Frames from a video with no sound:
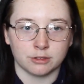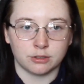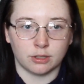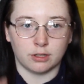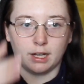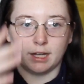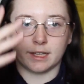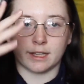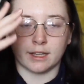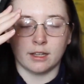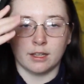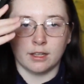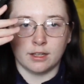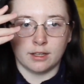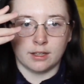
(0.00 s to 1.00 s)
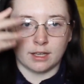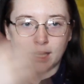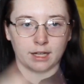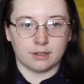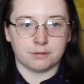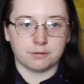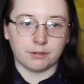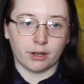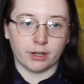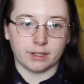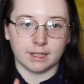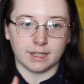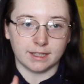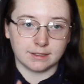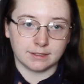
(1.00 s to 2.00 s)
So like at the
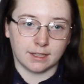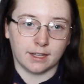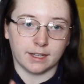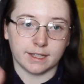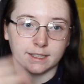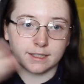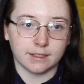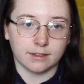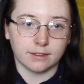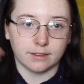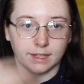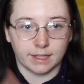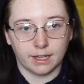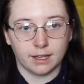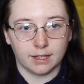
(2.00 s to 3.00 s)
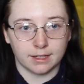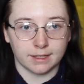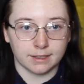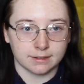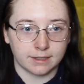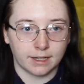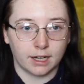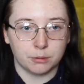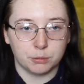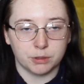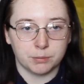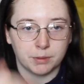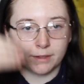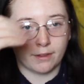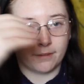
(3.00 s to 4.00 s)
front is like the earliest
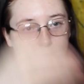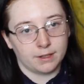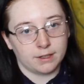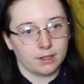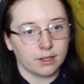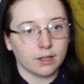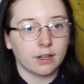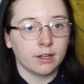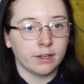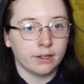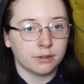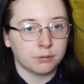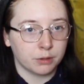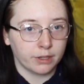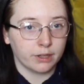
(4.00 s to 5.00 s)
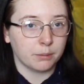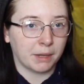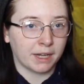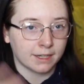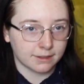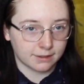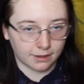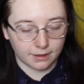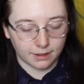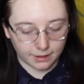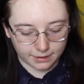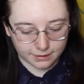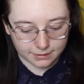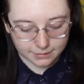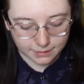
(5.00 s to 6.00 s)
album, and then the one at the back is like the
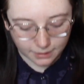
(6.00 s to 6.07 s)
latest